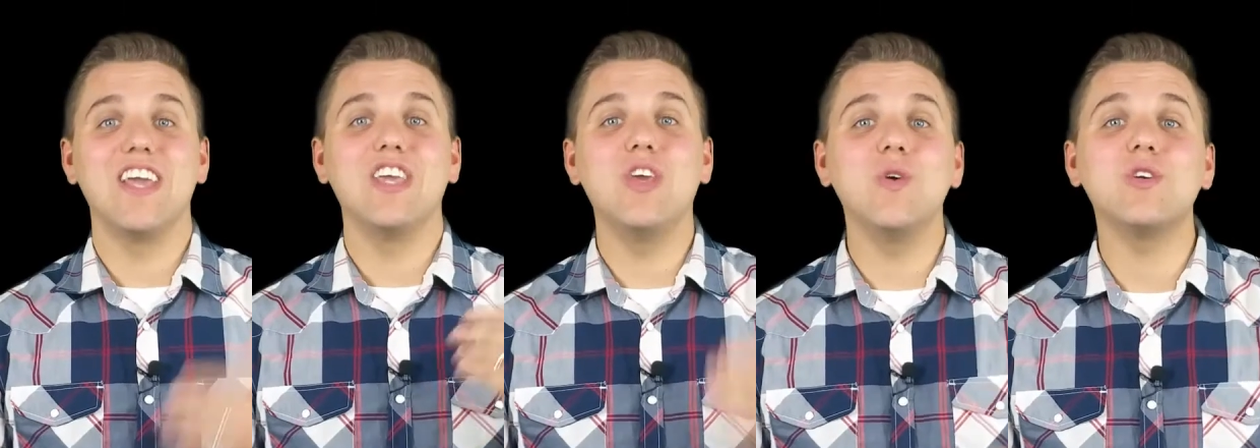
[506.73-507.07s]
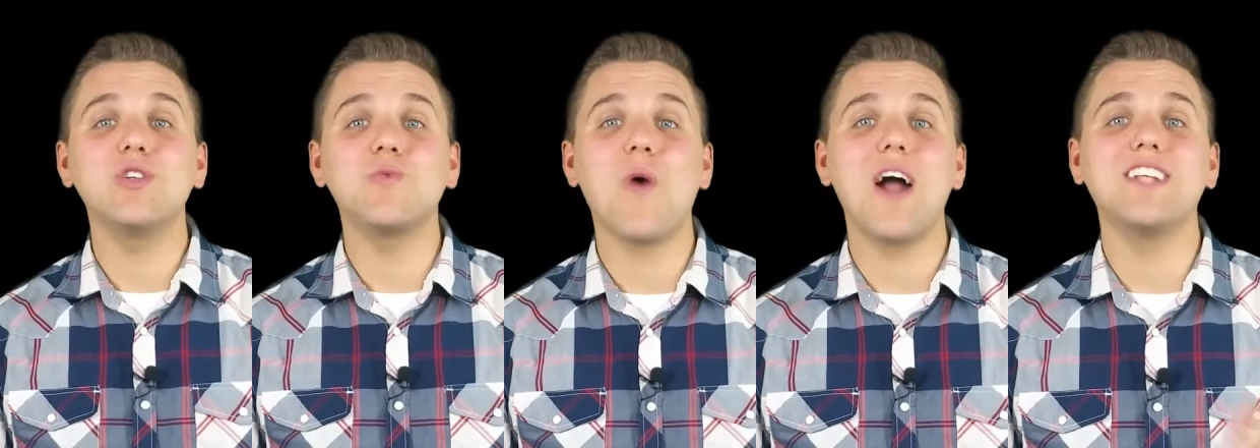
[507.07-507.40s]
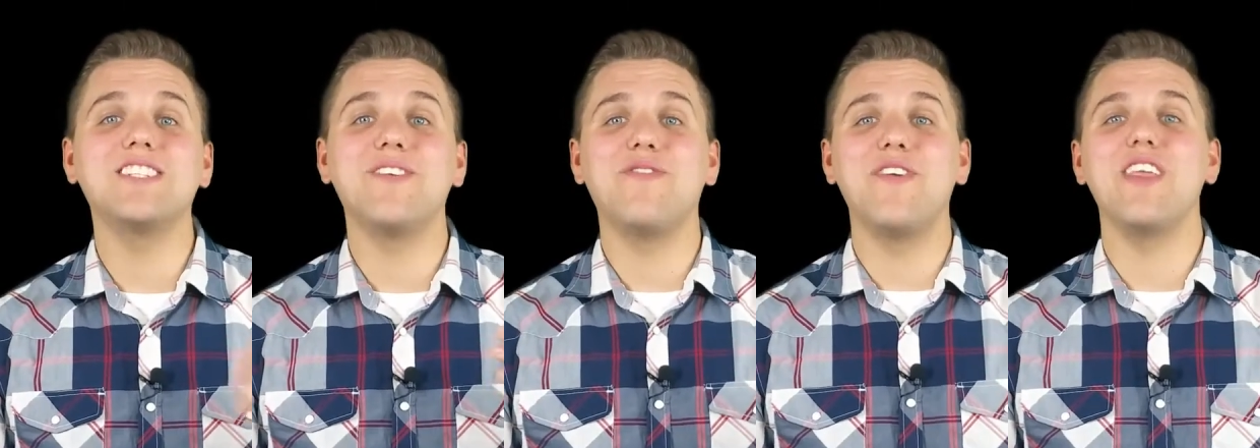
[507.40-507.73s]
You just
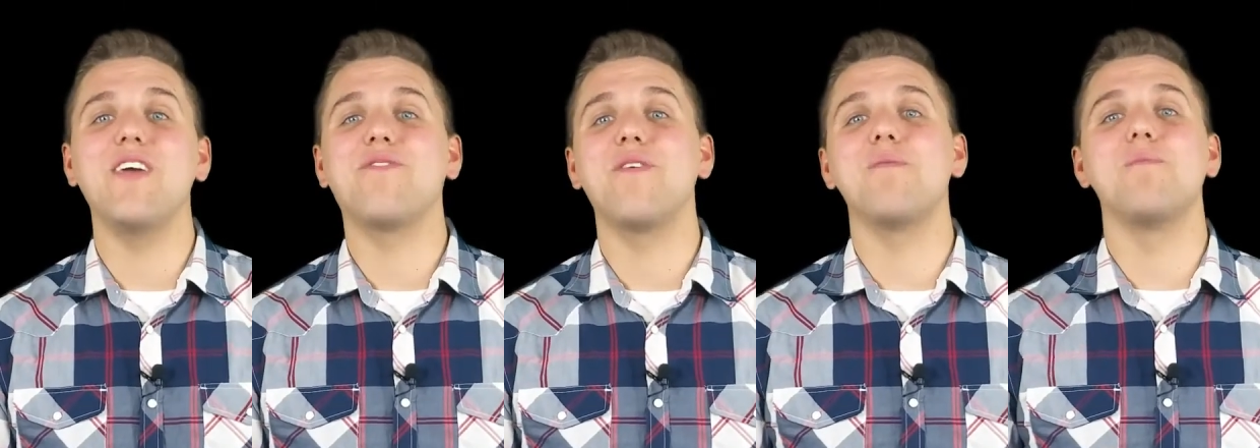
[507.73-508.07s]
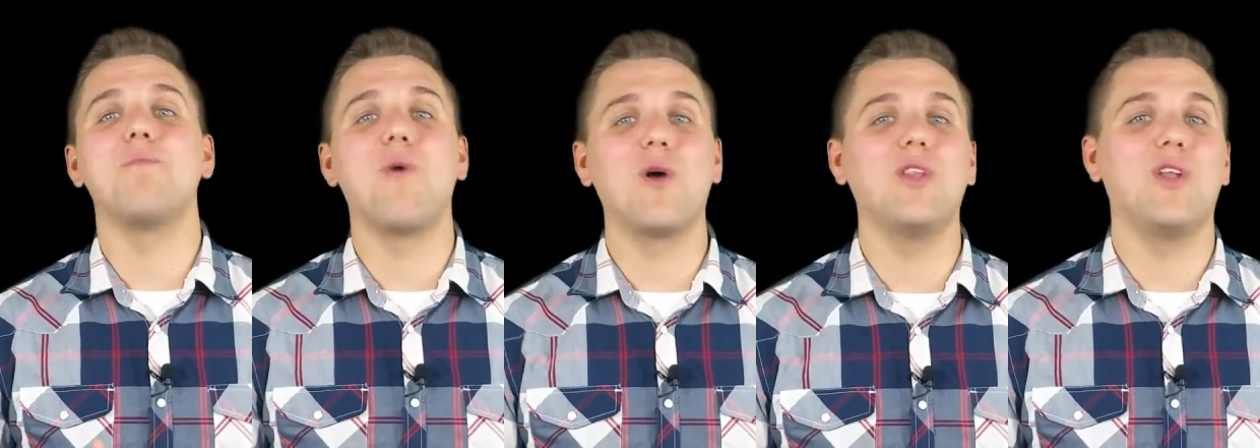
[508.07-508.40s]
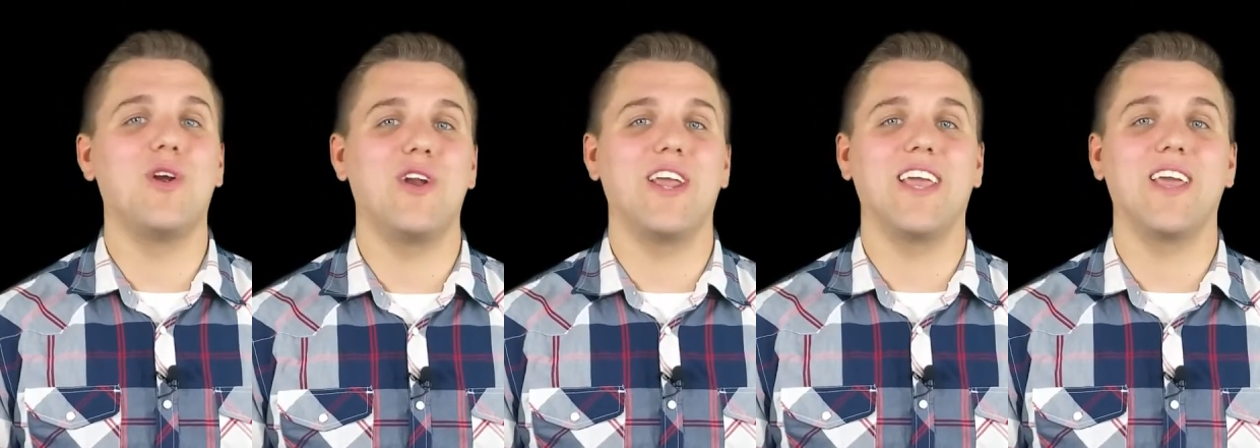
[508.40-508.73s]
watched a video from Amour
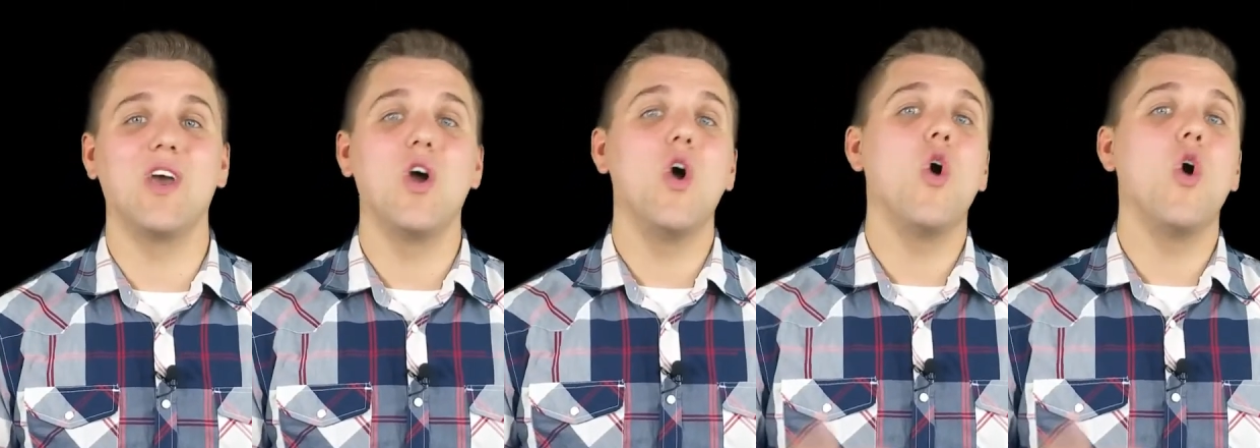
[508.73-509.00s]
Learning.